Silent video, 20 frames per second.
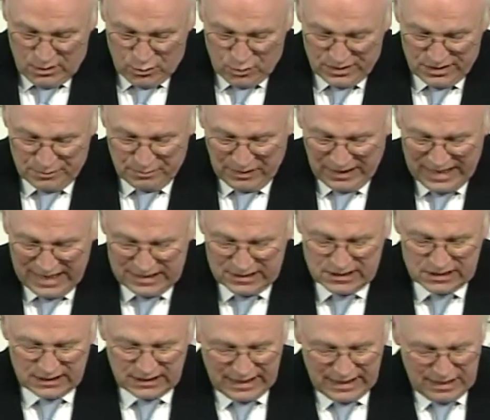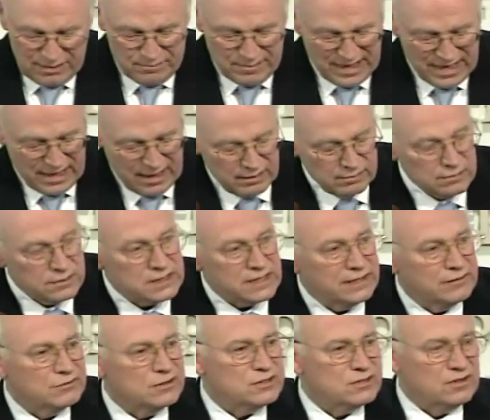With the plane still inbound,
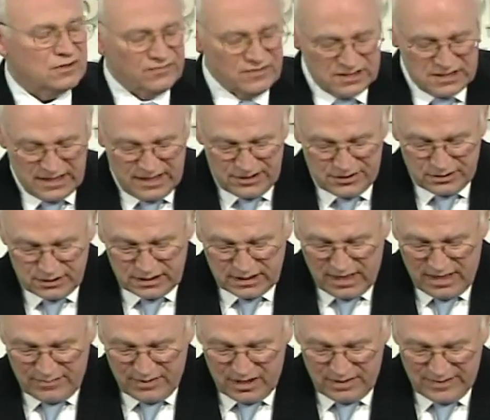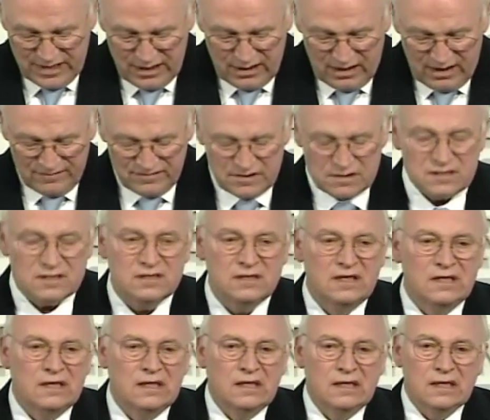Secret Service agents came into my office
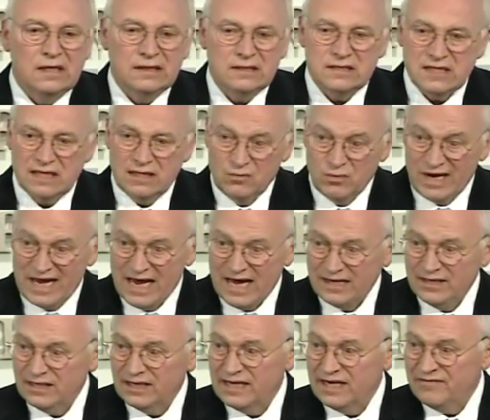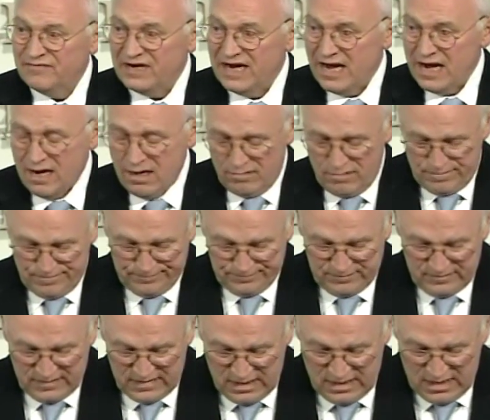and said we had to leave now.
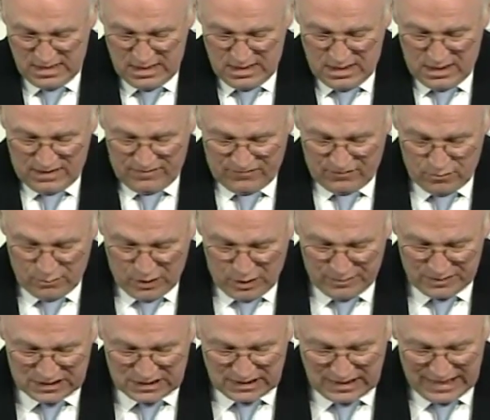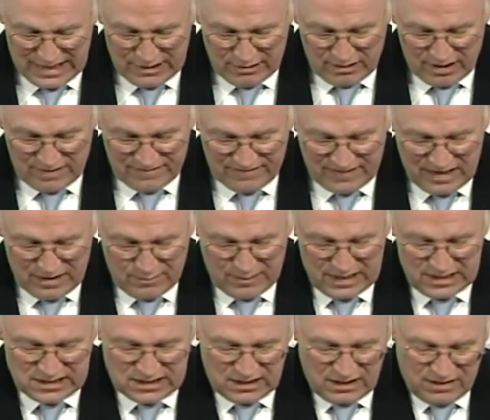A few moments later, I found
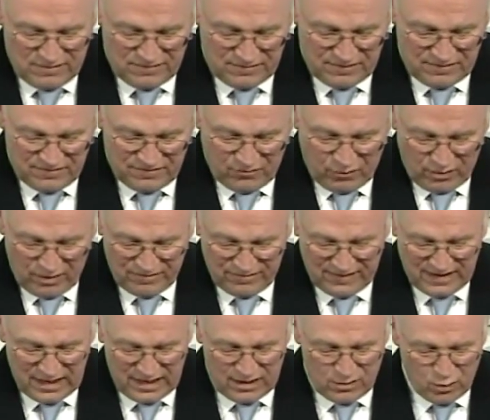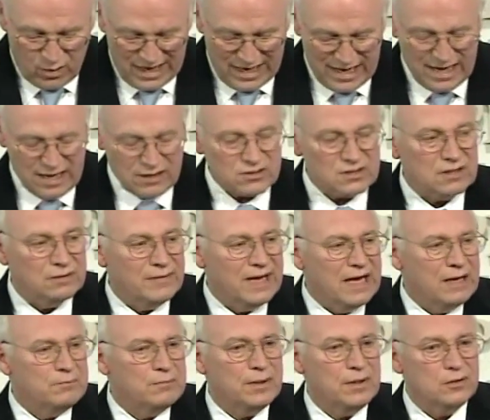myself in a fortified White House
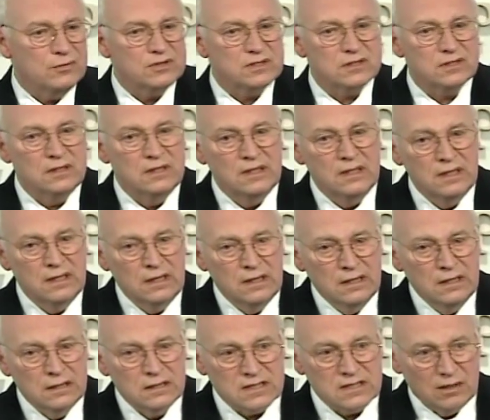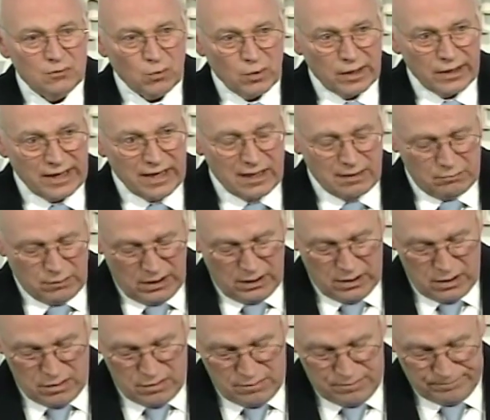command post somewhere down
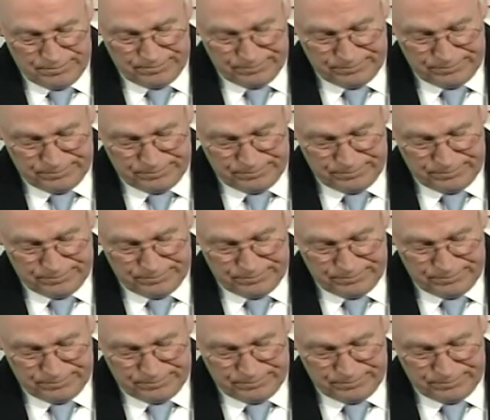below.